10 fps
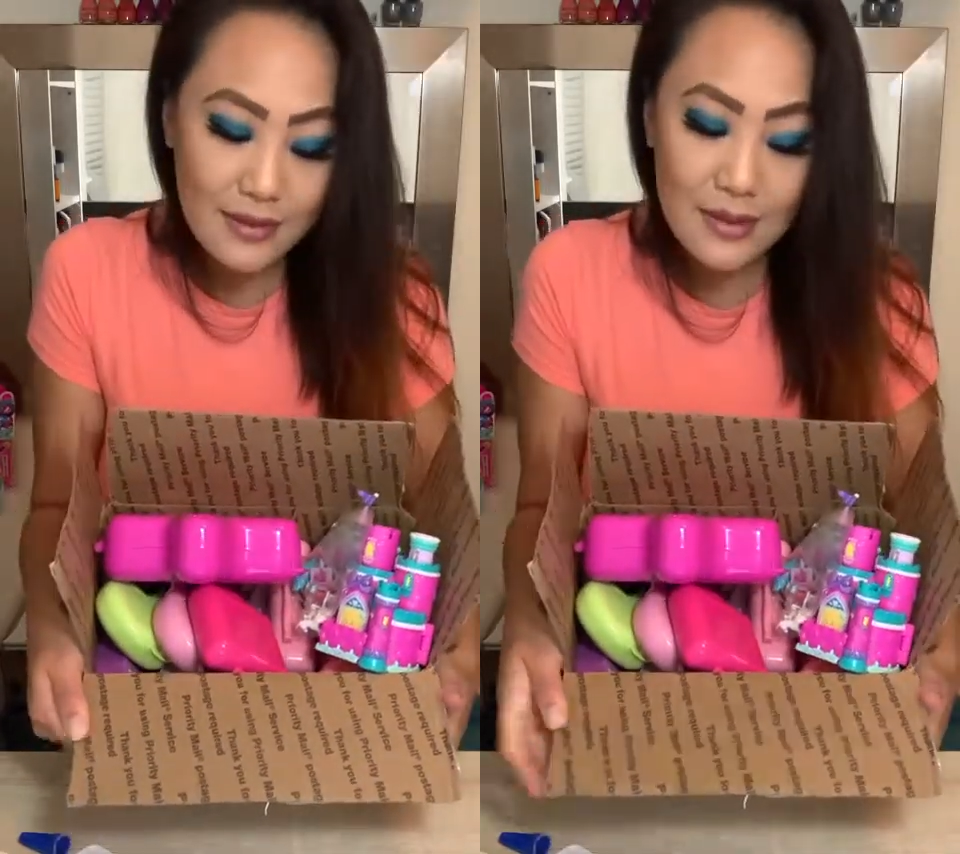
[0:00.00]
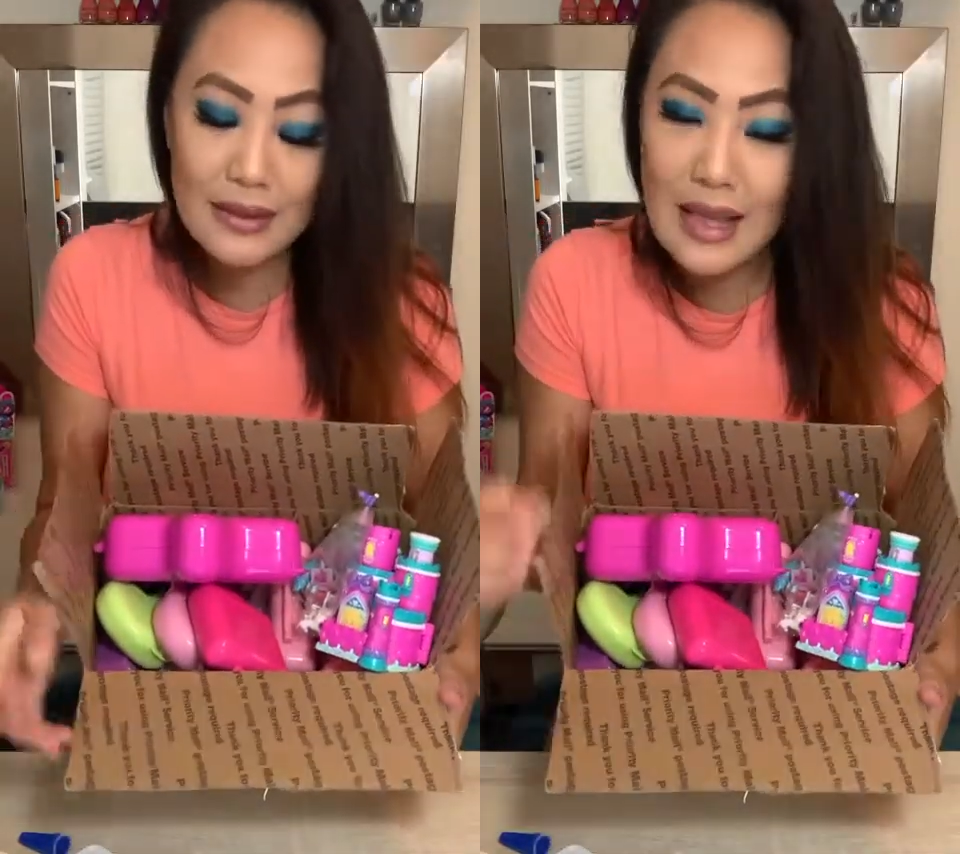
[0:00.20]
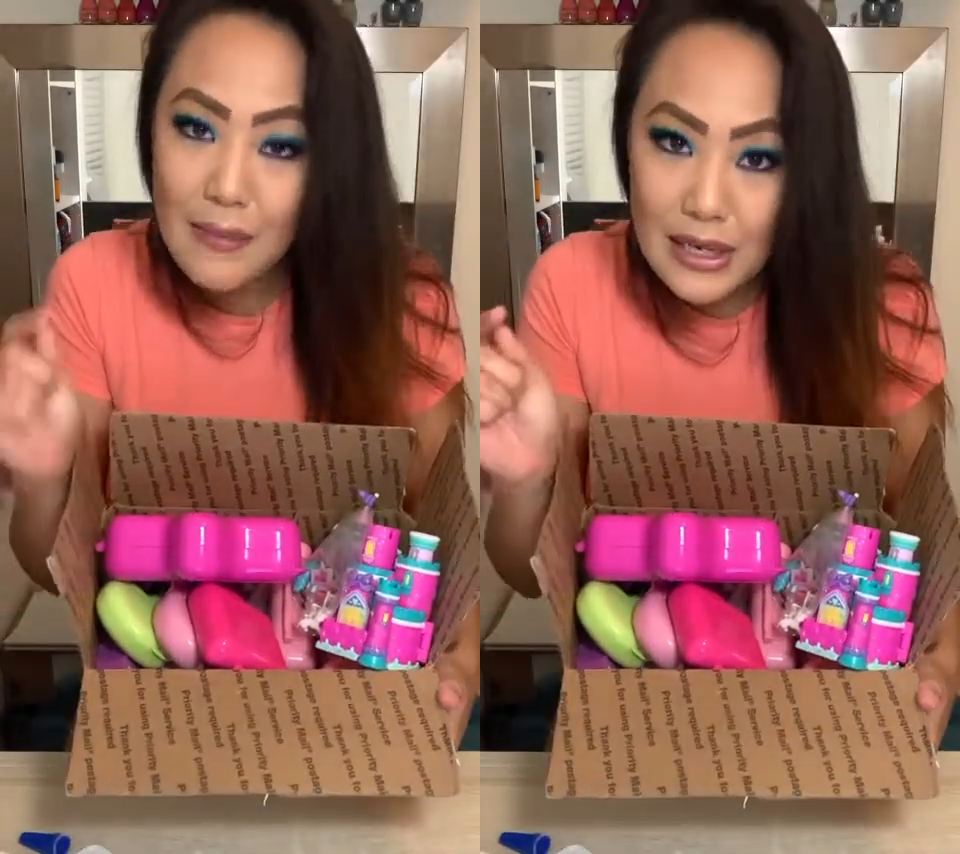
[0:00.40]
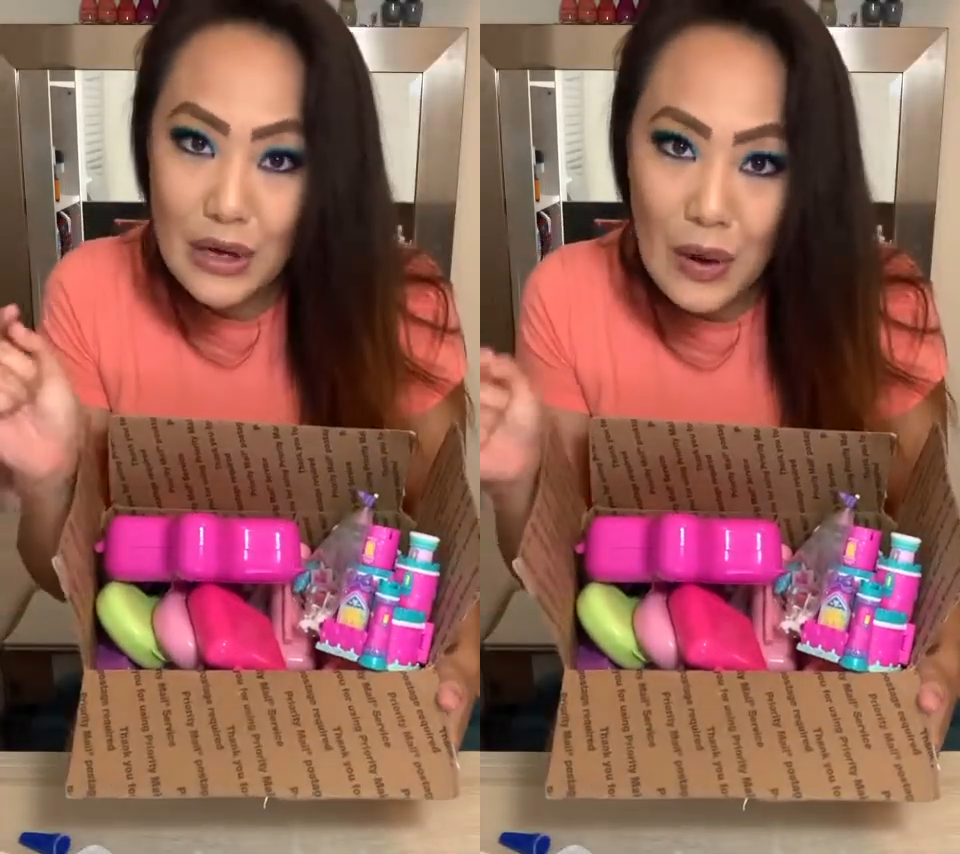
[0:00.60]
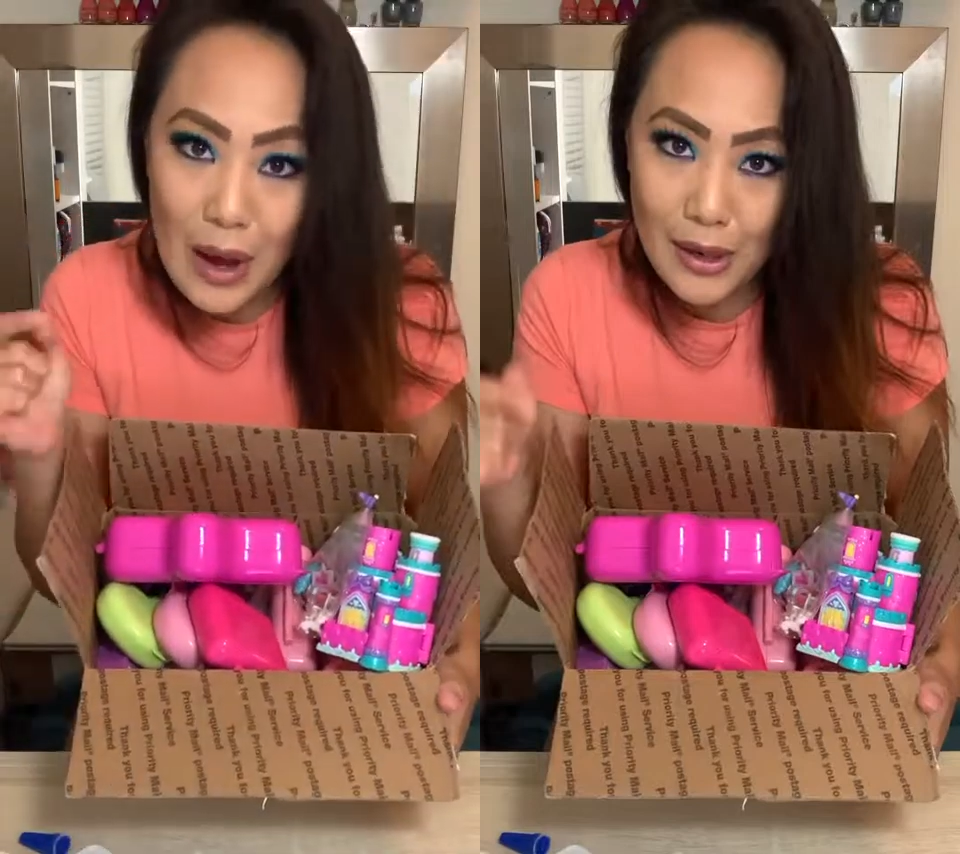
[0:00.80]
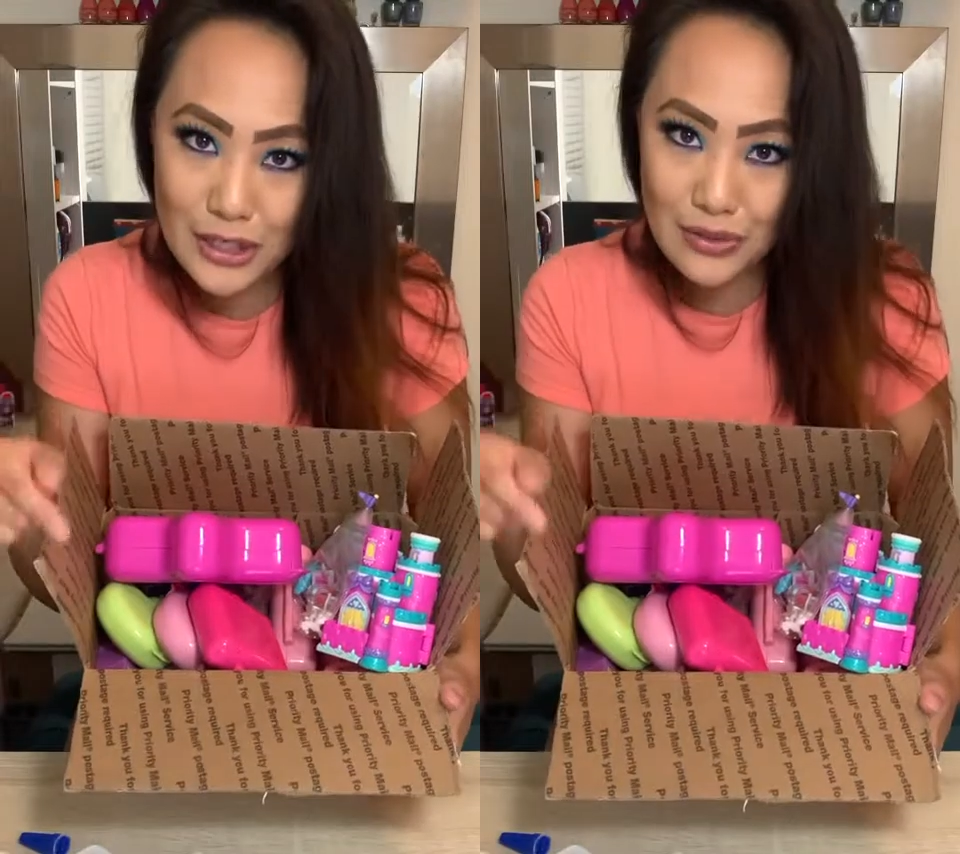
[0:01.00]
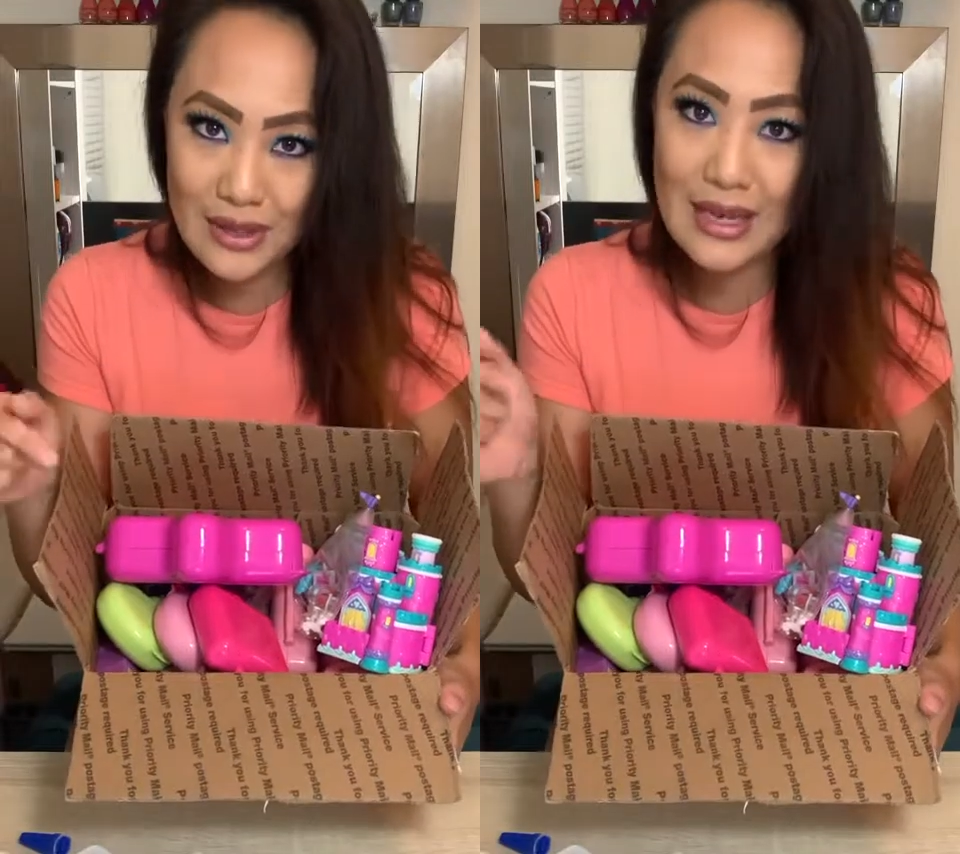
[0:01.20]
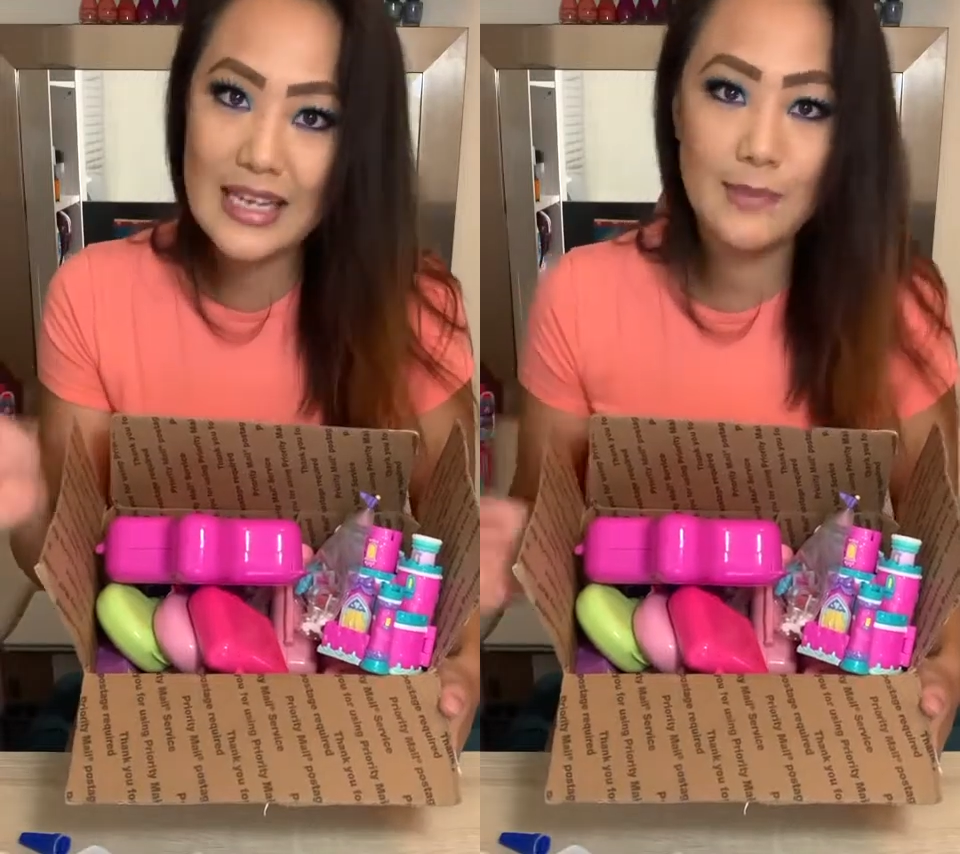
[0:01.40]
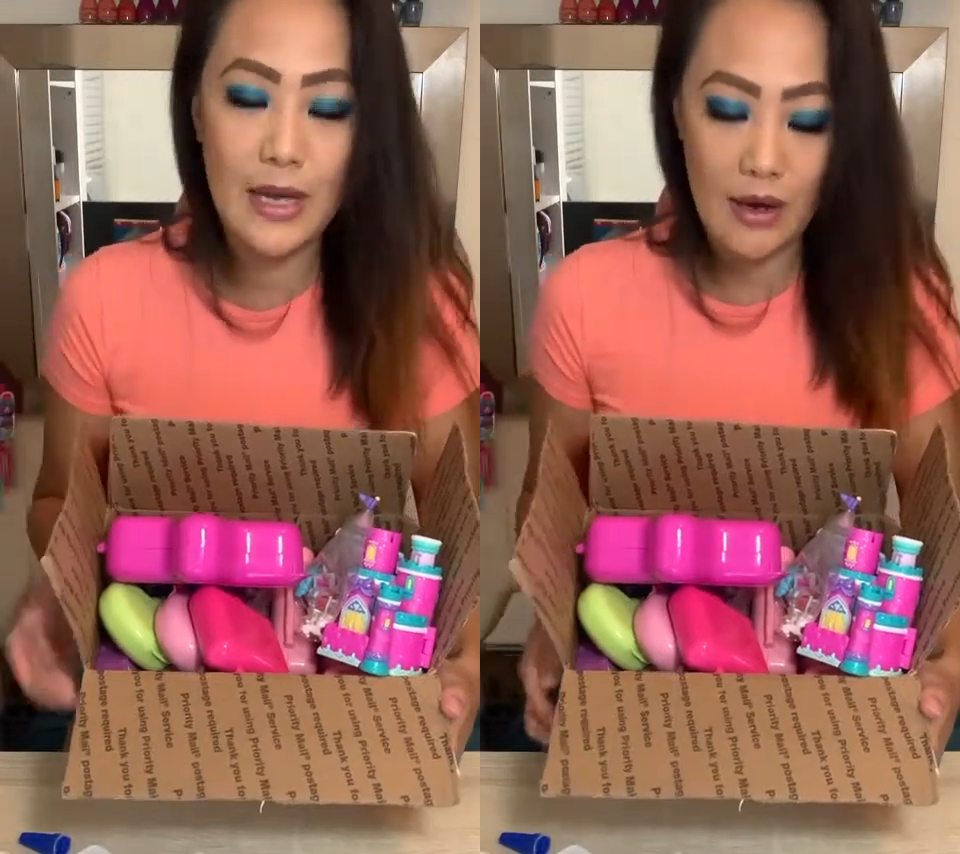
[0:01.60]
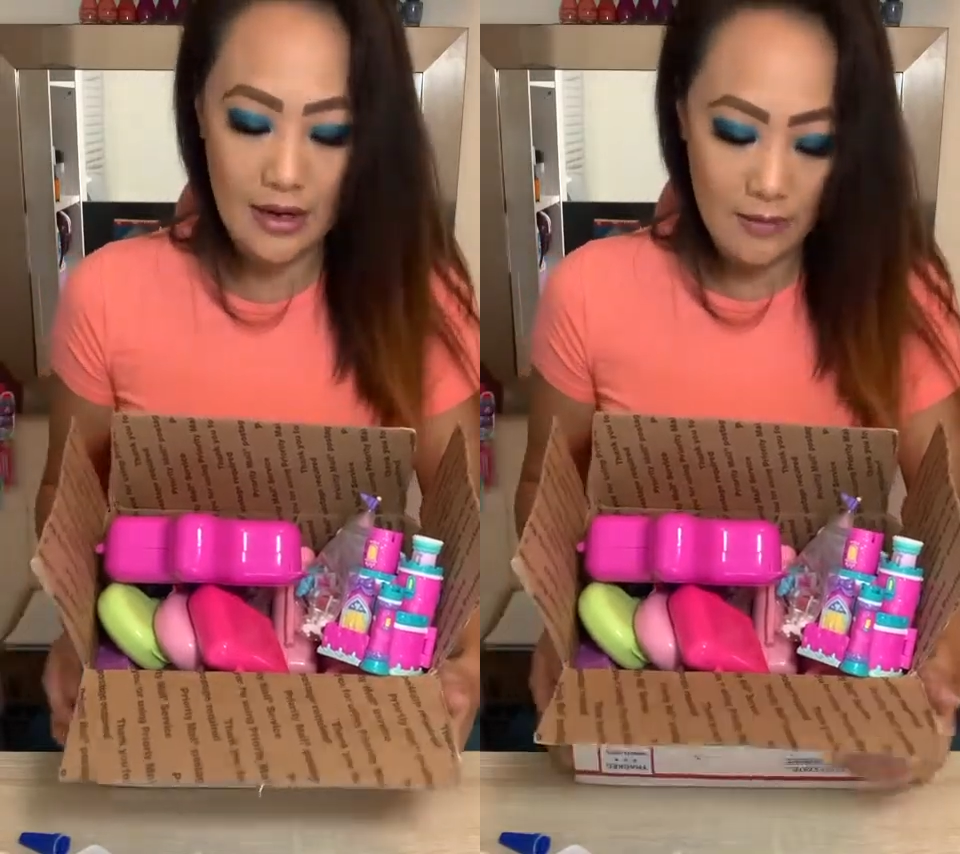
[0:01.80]
let me know how much you think I
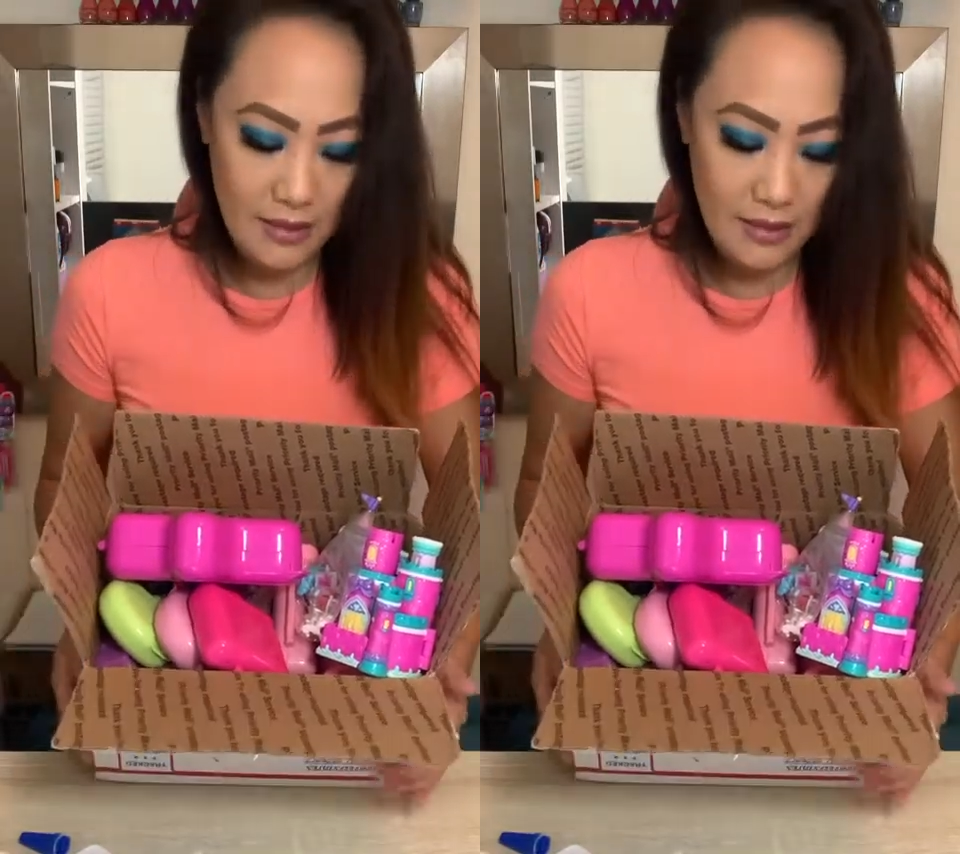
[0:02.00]
spent on it,